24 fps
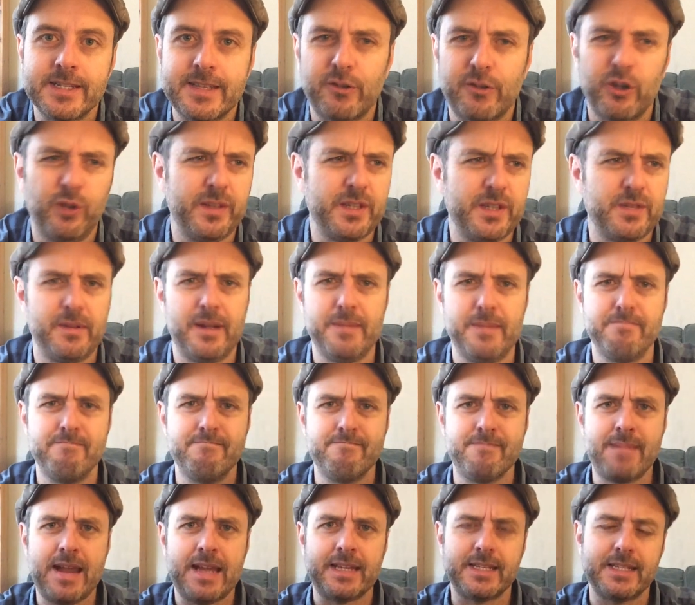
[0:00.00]
They've got this like
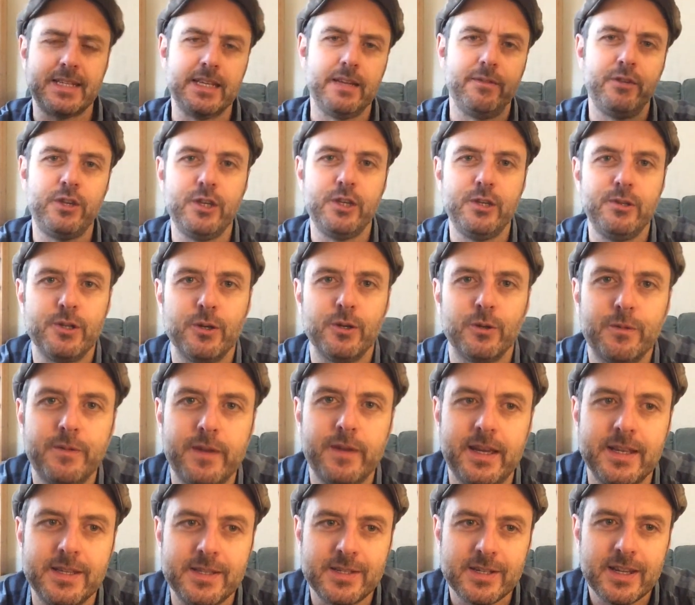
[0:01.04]
massive, huge
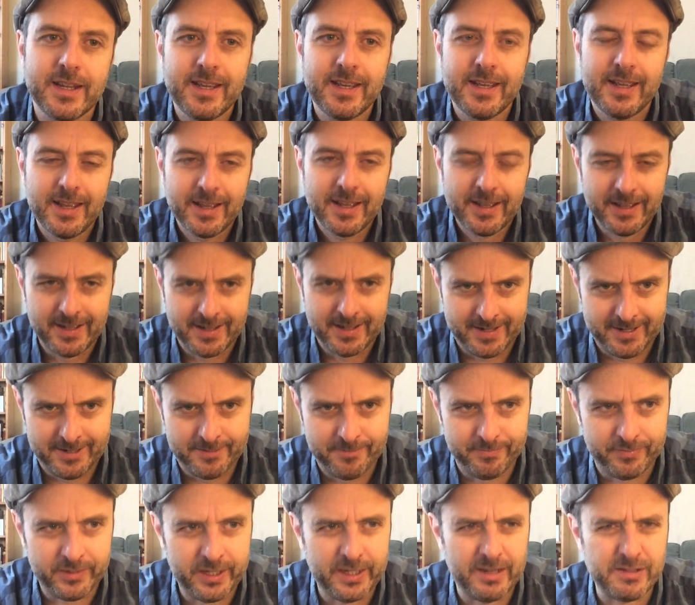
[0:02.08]
office,
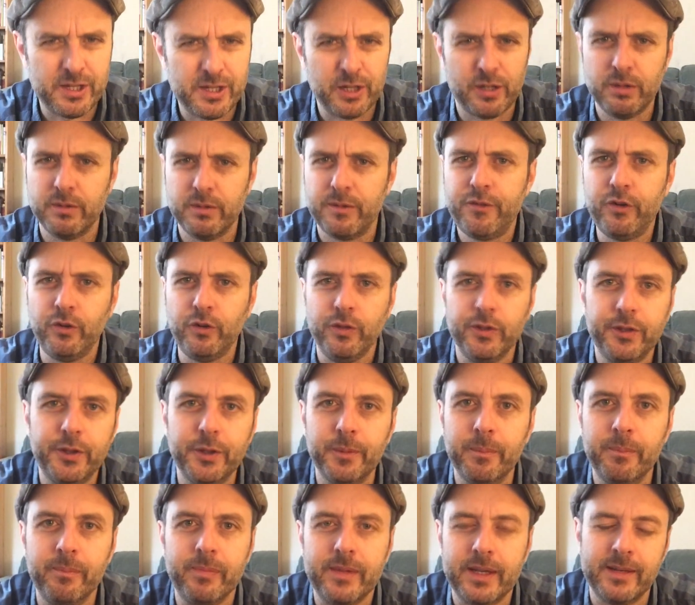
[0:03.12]
you know, to confront
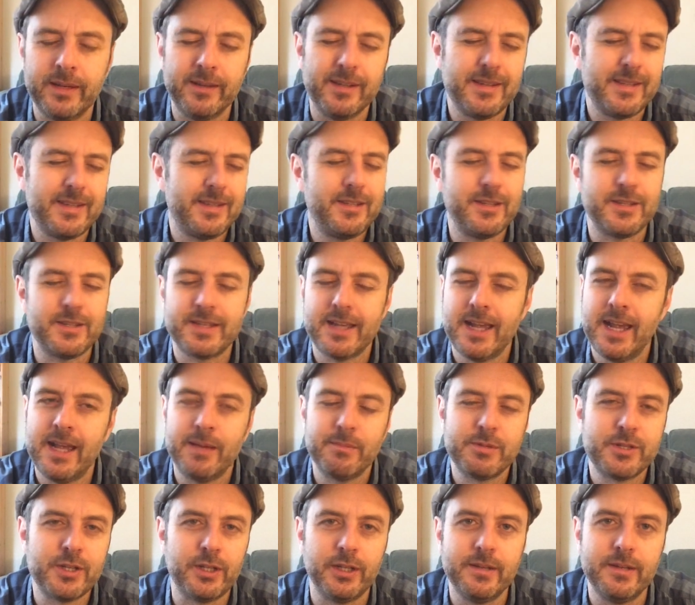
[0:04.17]
them, and it's just
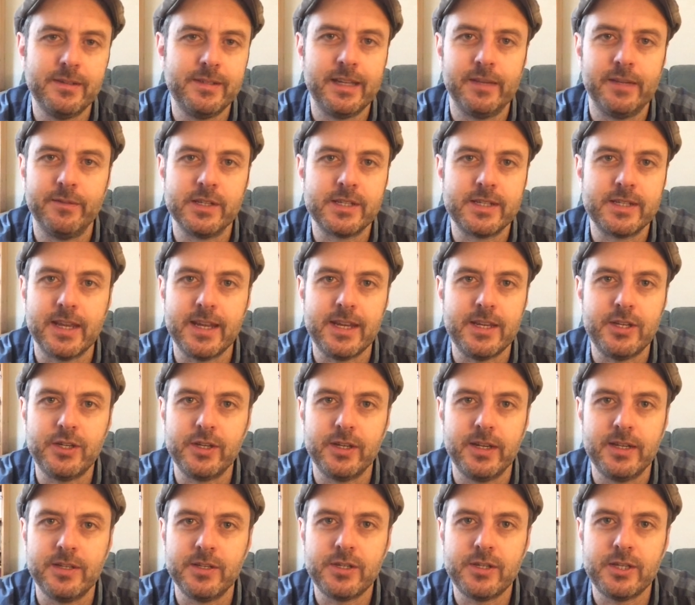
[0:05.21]
absolute devastation
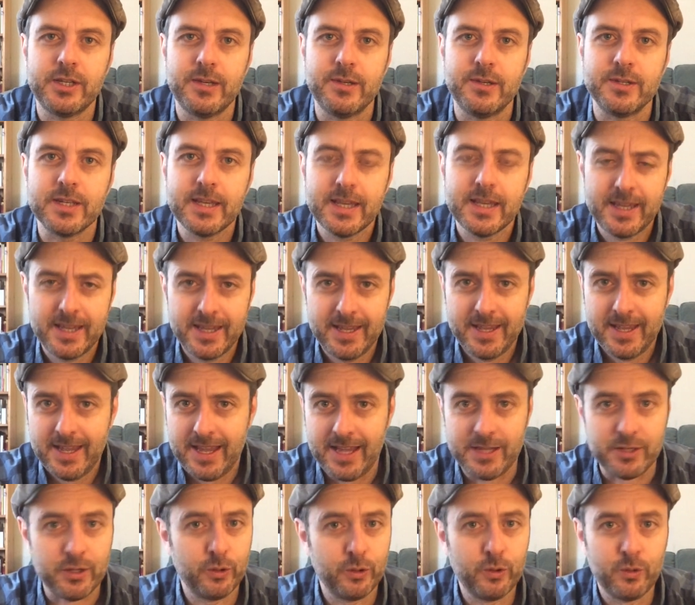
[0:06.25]
ensues.
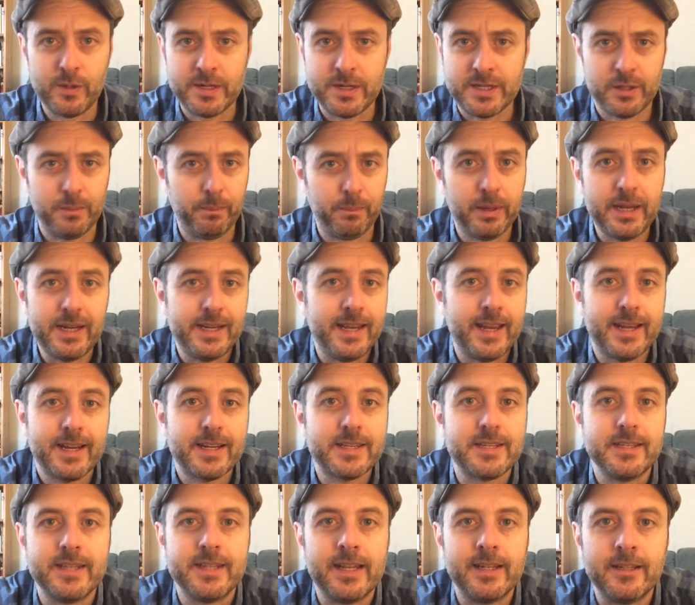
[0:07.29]
It's always completely
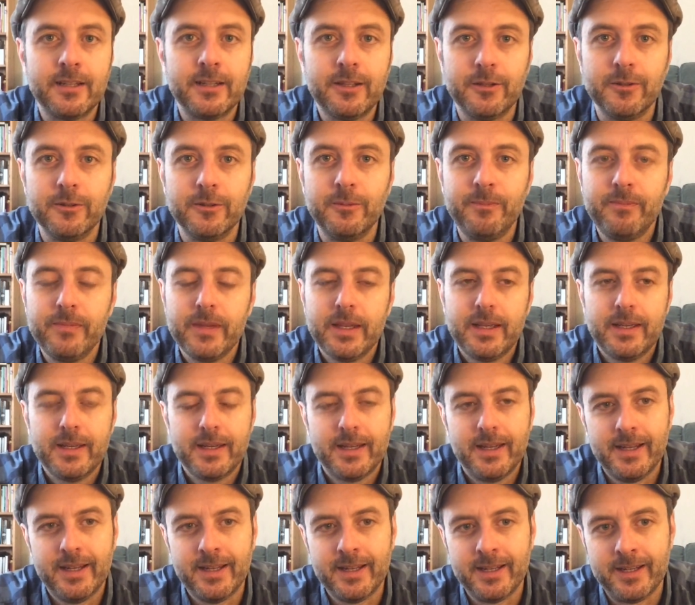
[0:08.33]
accidental,
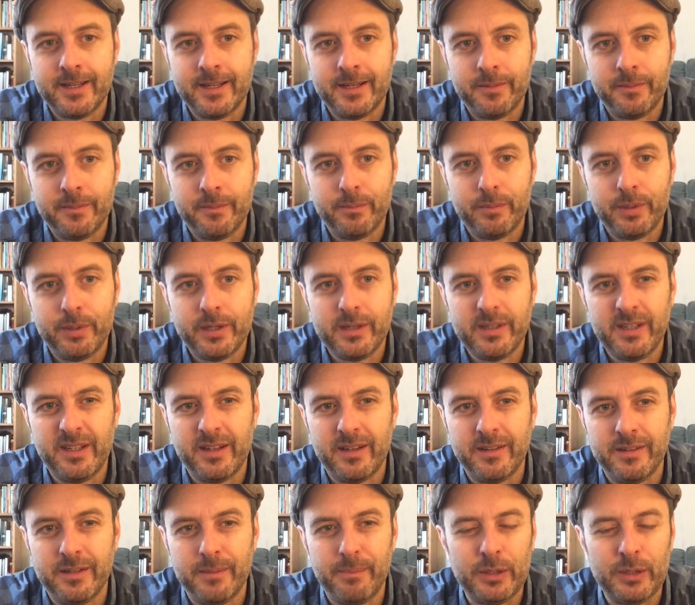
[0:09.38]
but you
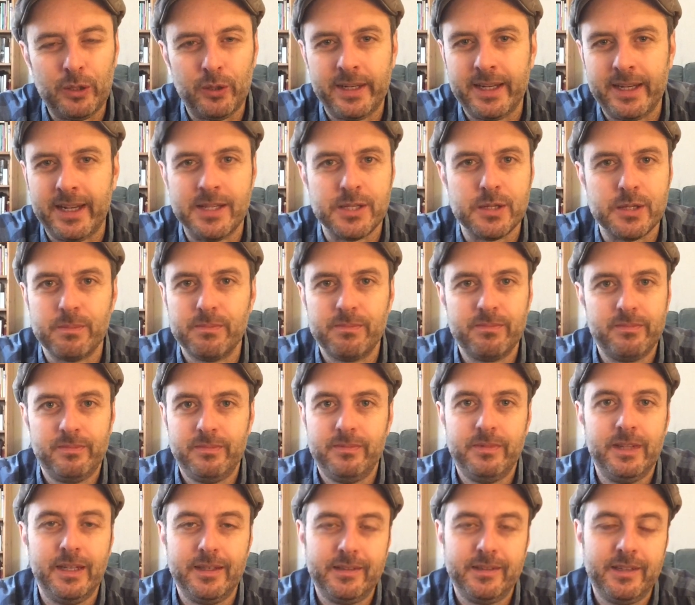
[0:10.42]
know, the building ends up,
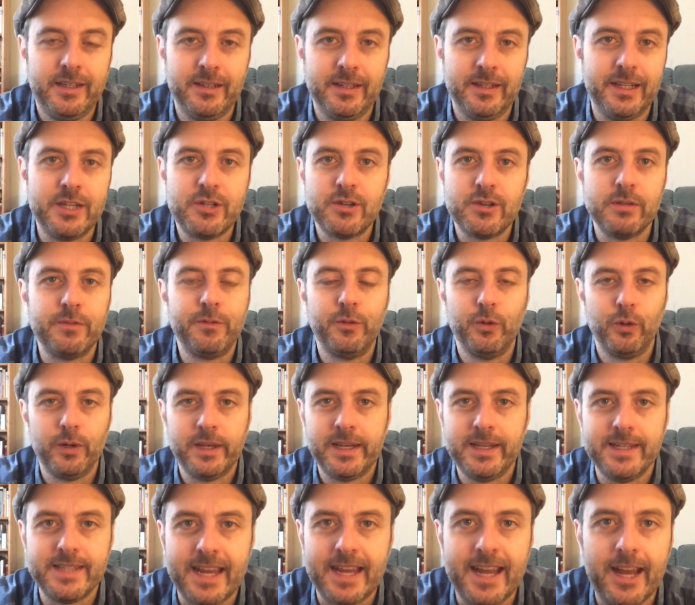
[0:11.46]
you know, literally
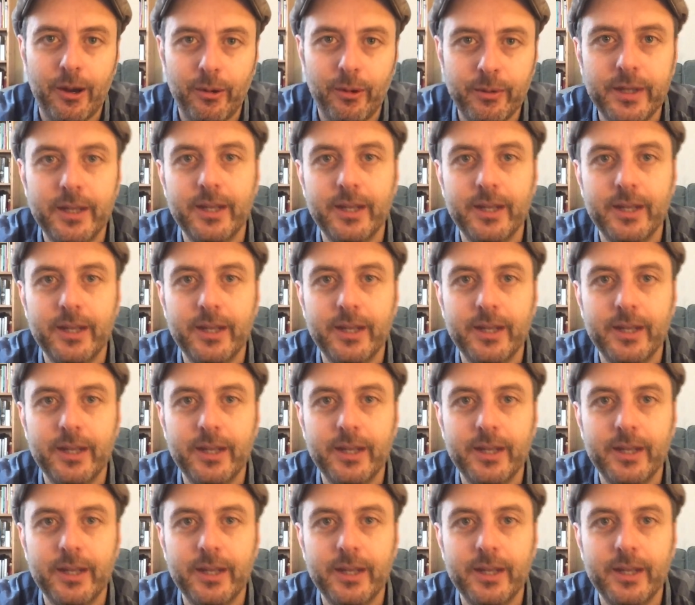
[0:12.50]
falling down.